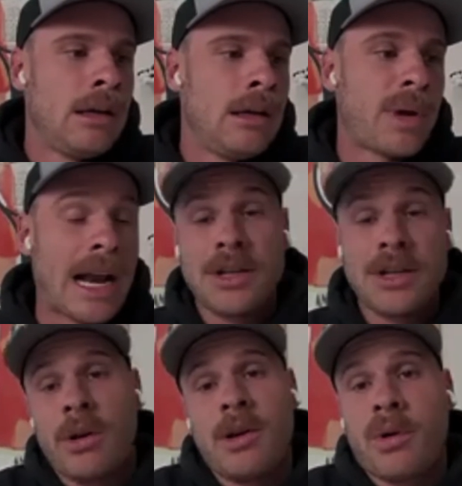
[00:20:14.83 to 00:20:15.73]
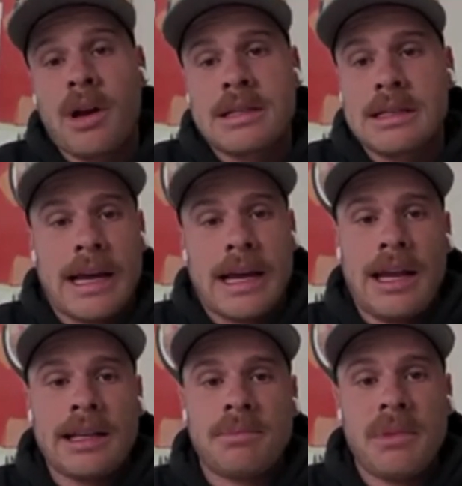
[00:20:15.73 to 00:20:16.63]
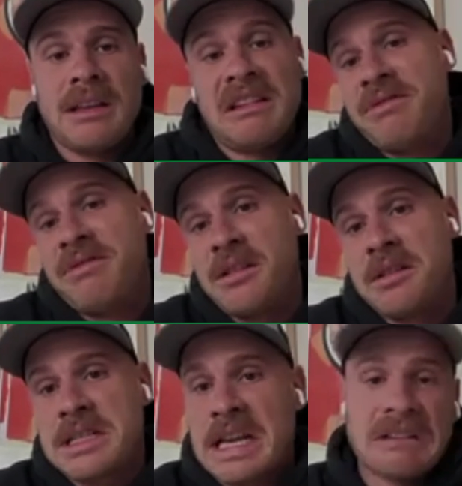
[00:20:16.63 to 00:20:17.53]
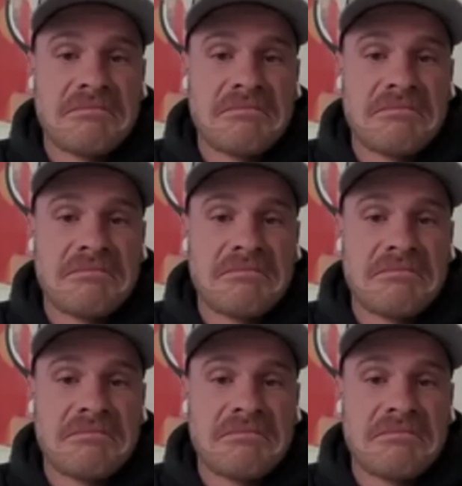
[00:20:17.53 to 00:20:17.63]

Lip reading: But I enjoyed the process. I liked making the videos.